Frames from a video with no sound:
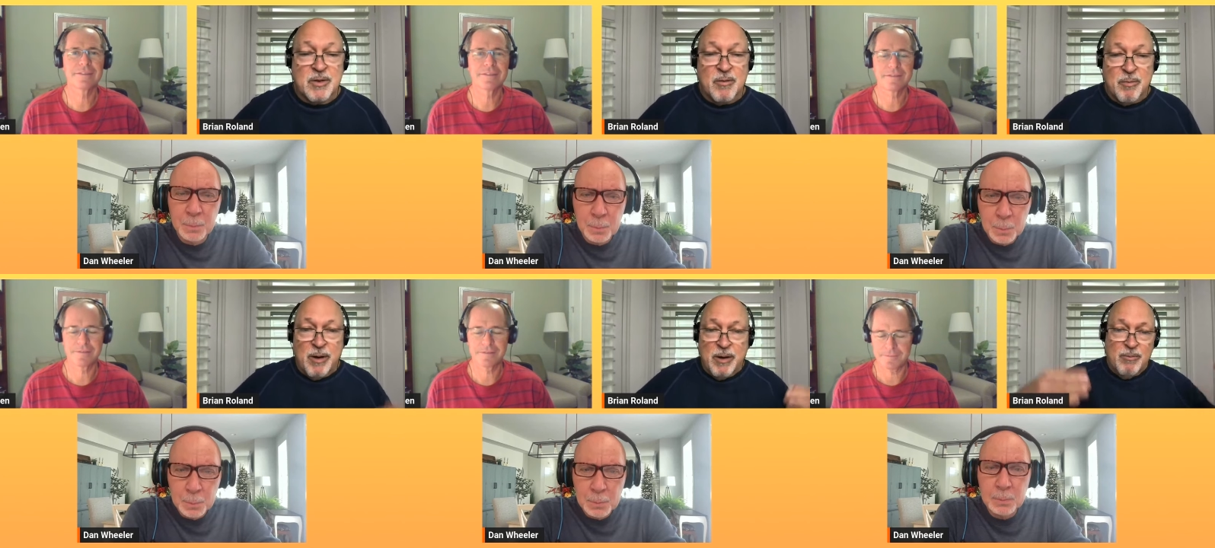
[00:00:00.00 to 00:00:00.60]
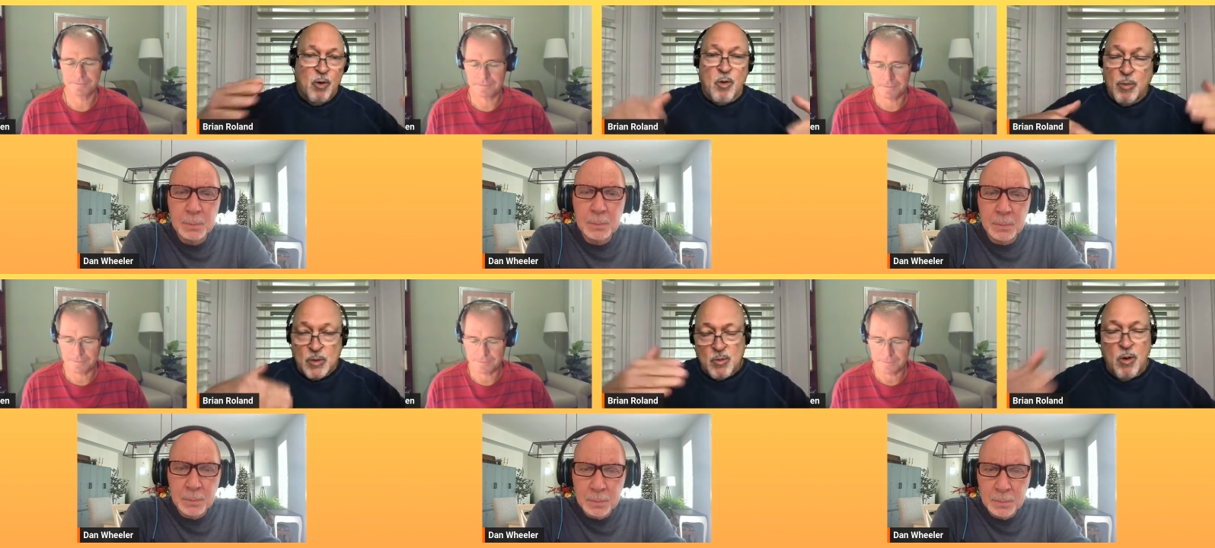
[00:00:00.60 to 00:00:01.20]
Speaker 1: of something. My
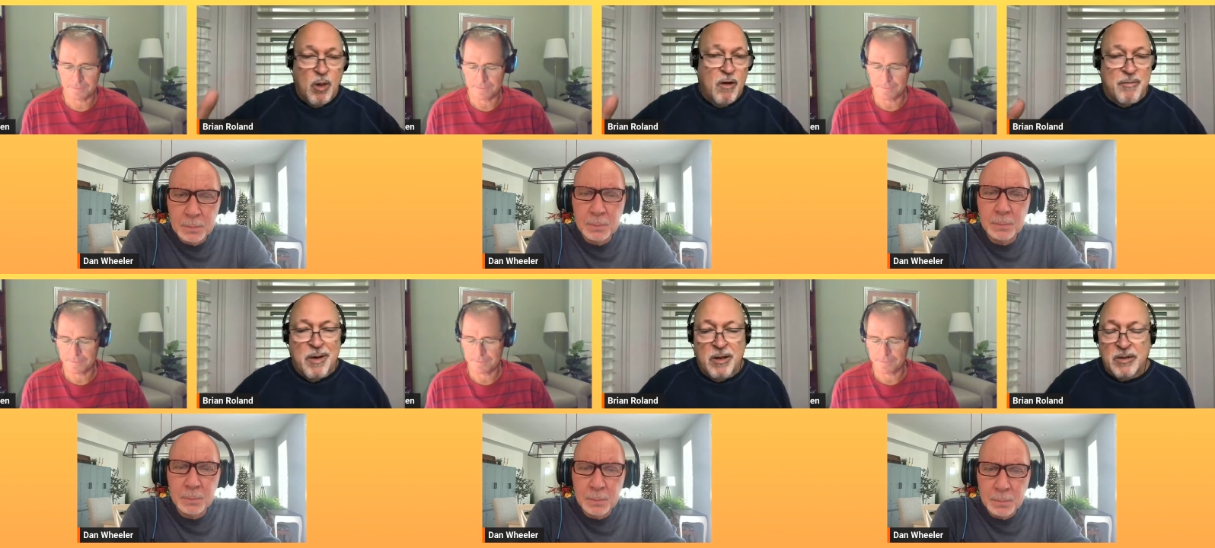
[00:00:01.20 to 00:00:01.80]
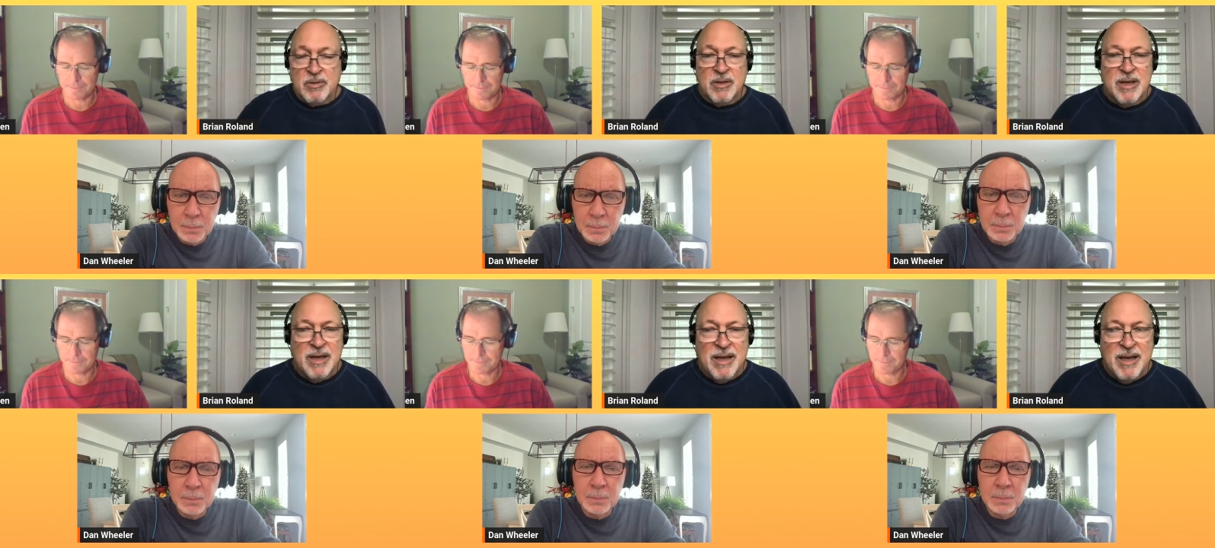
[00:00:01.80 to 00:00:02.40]
hormones were all off
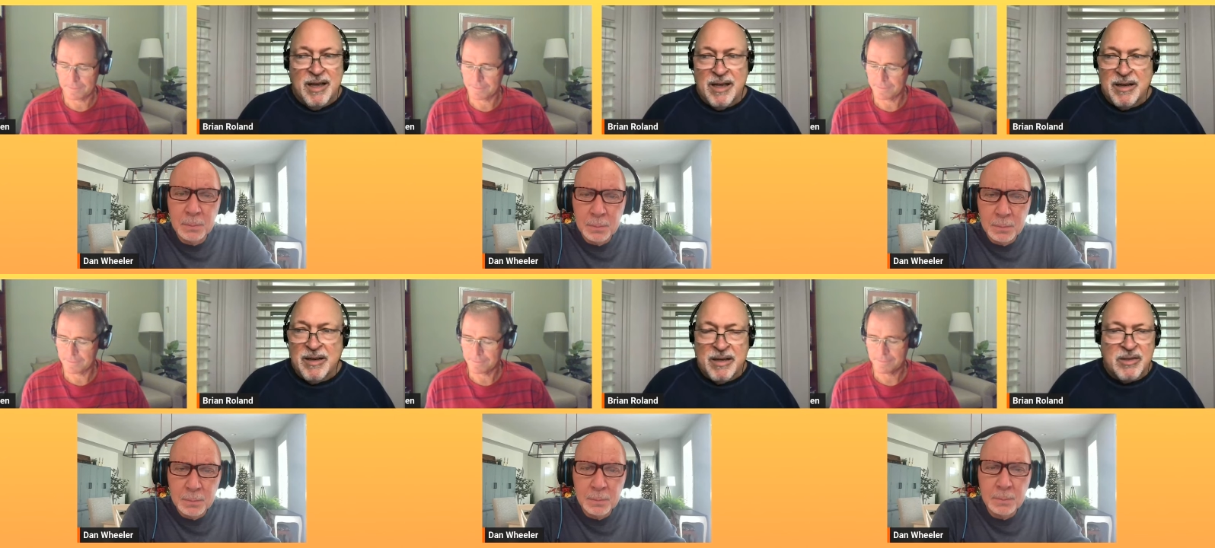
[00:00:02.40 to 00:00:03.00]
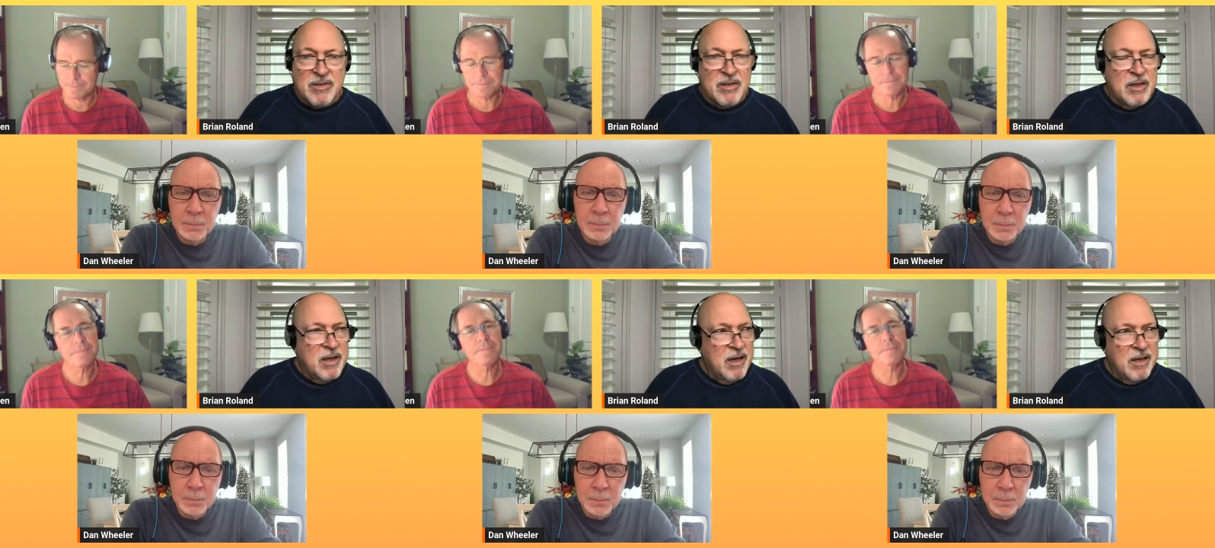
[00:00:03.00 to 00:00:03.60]
balance, and
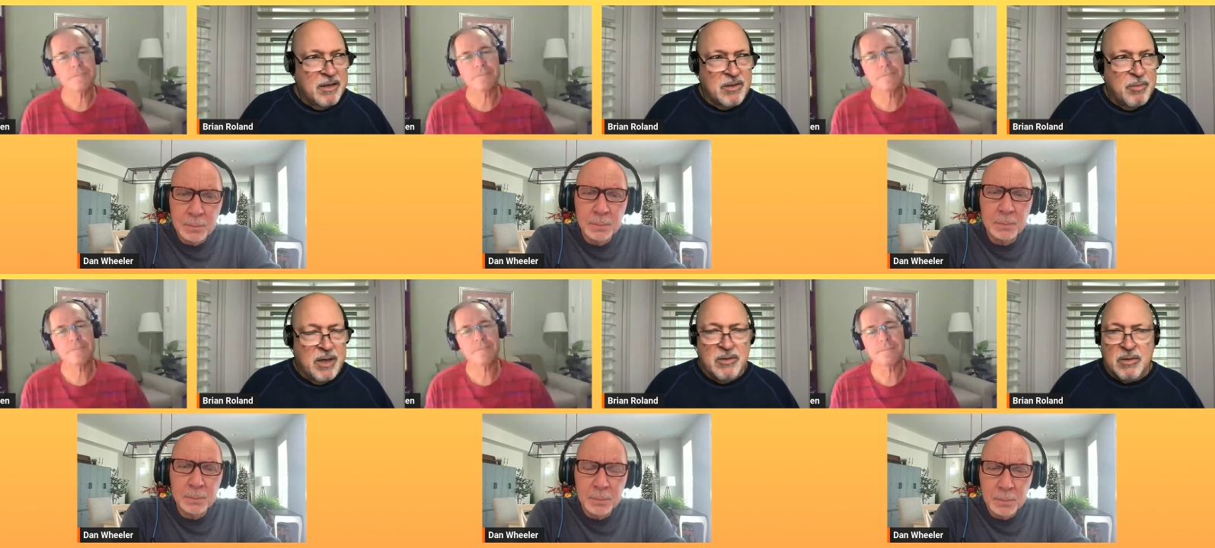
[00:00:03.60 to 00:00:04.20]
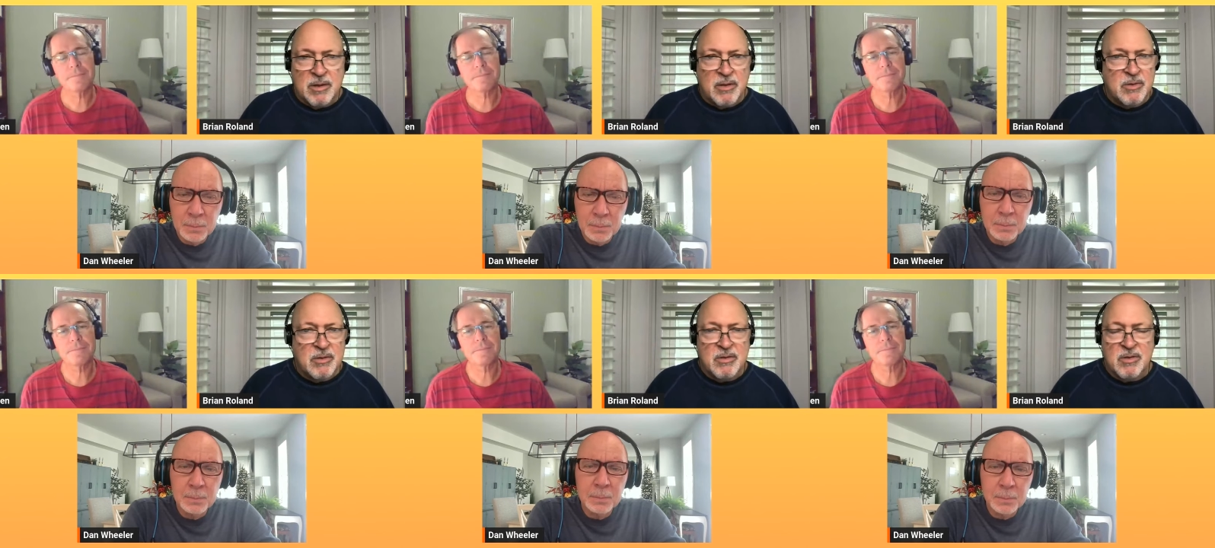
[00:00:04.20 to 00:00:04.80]
it's it's amazing
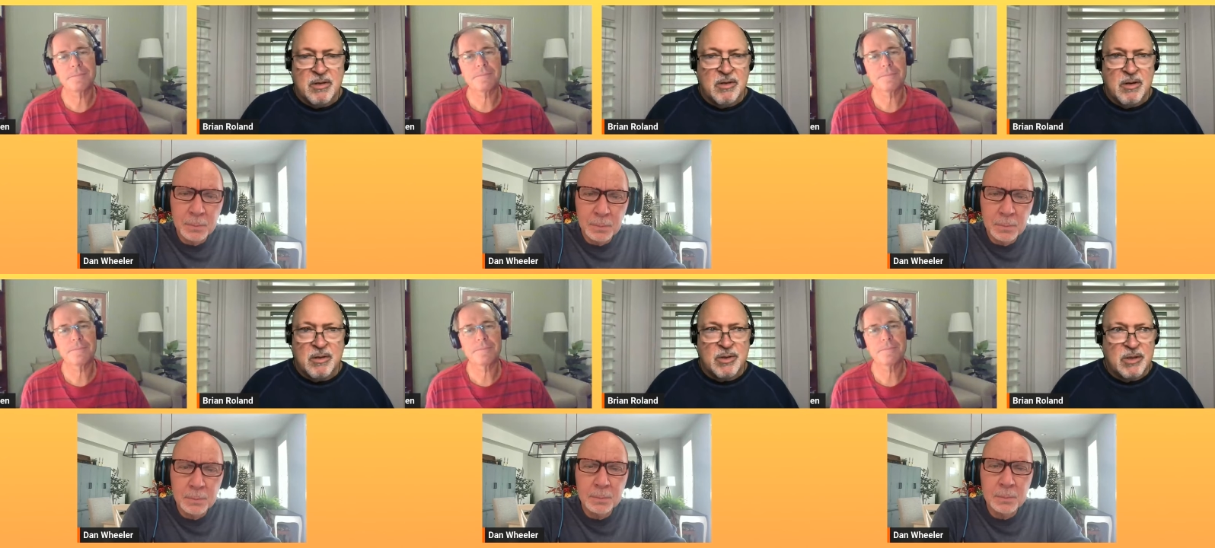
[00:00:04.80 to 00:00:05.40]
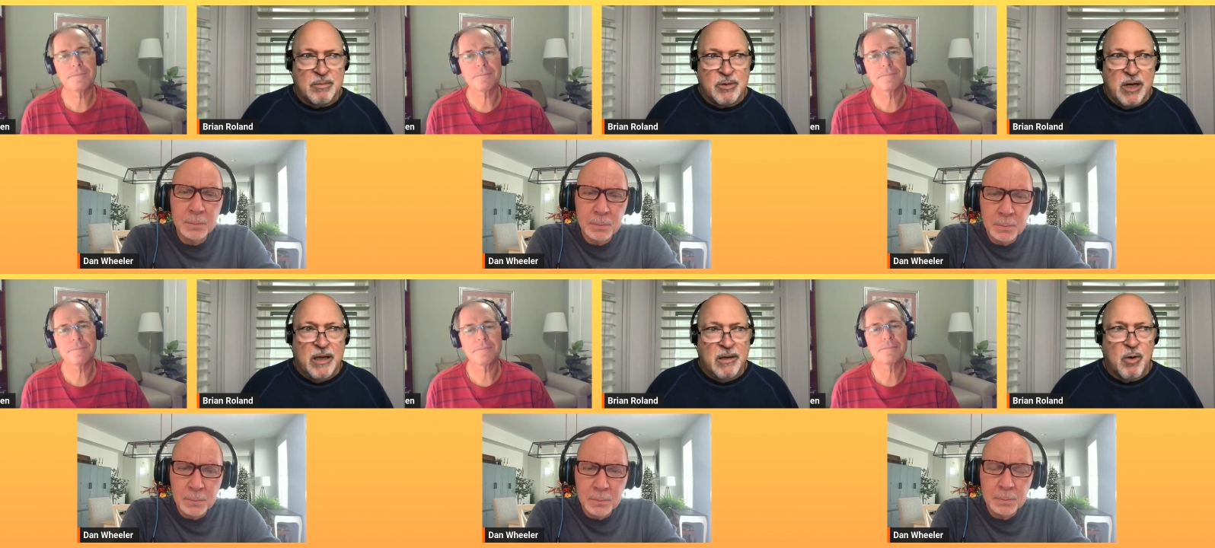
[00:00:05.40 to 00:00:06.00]
because you just sit there and, sh-
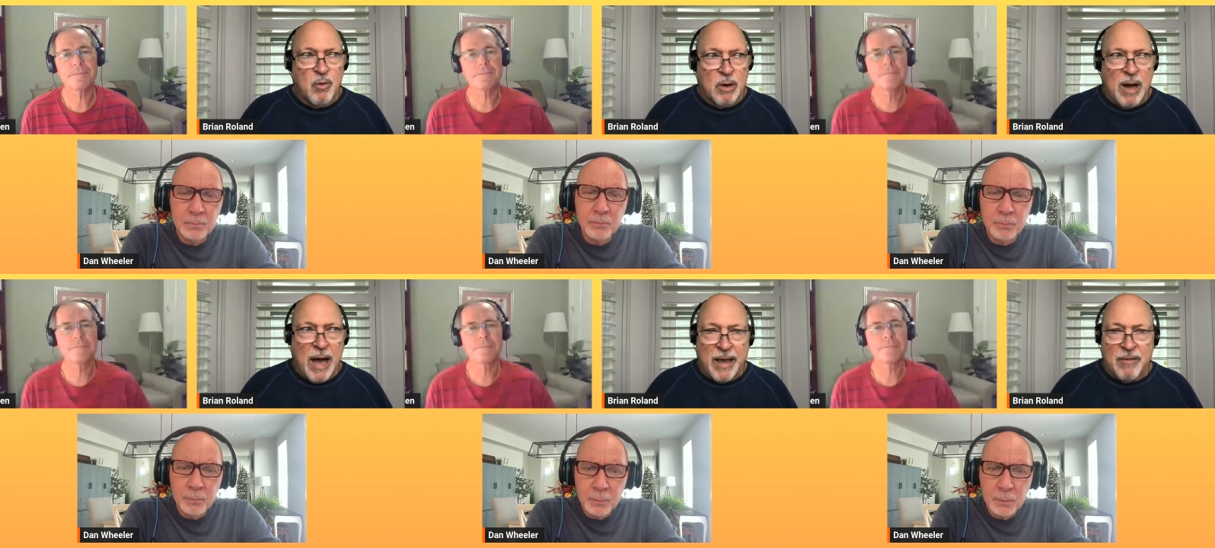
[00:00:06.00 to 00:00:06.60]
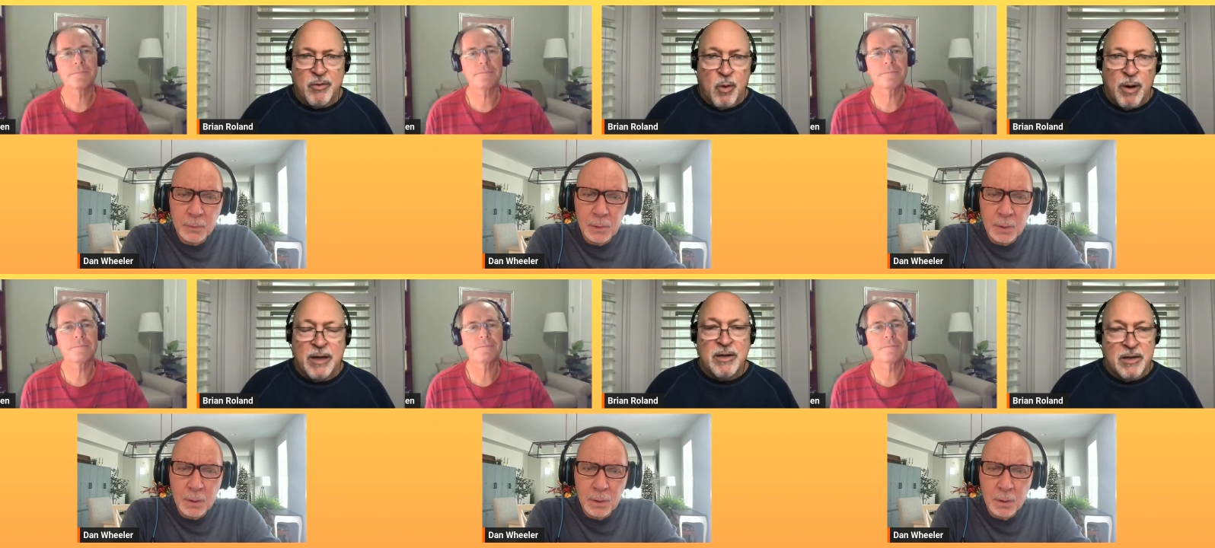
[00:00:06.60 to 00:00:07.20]
and shaking, going, I have
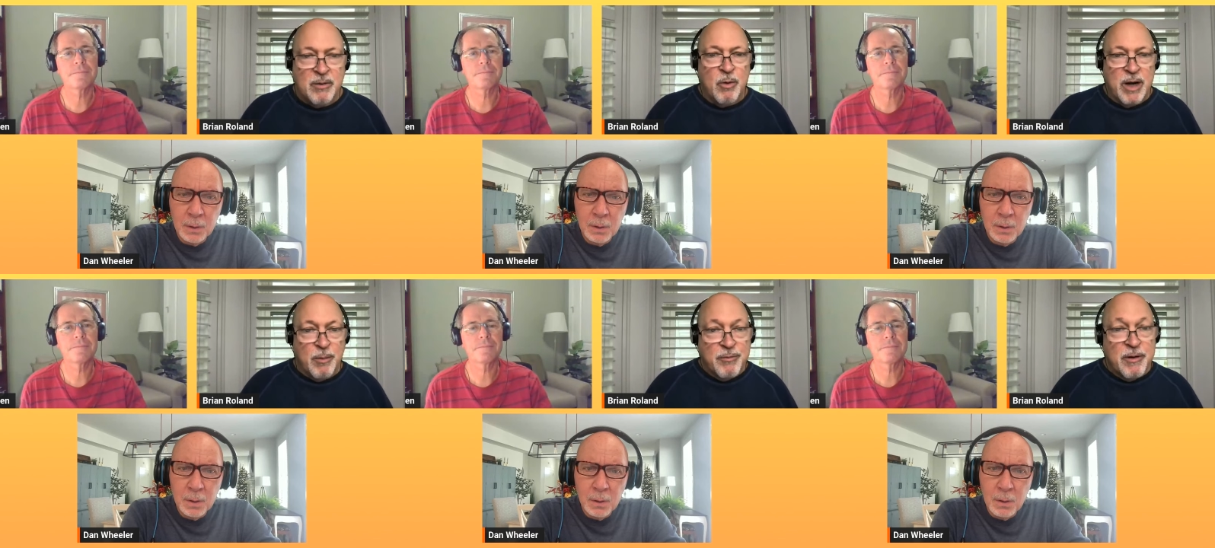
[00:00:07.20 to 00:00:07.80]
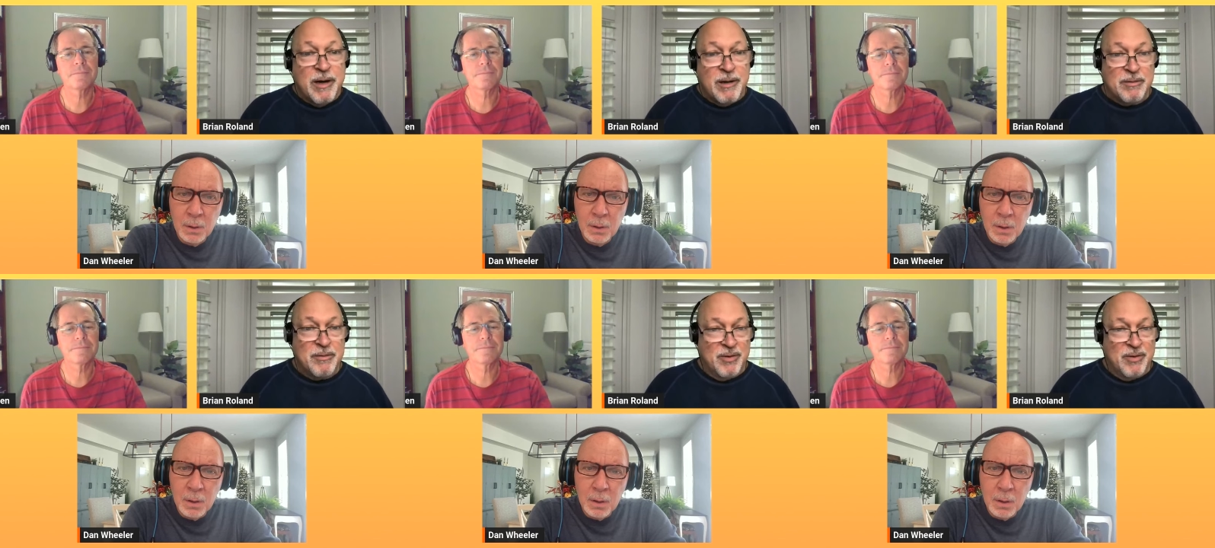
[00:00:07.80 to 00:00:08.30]
no idea what I'm afraid of,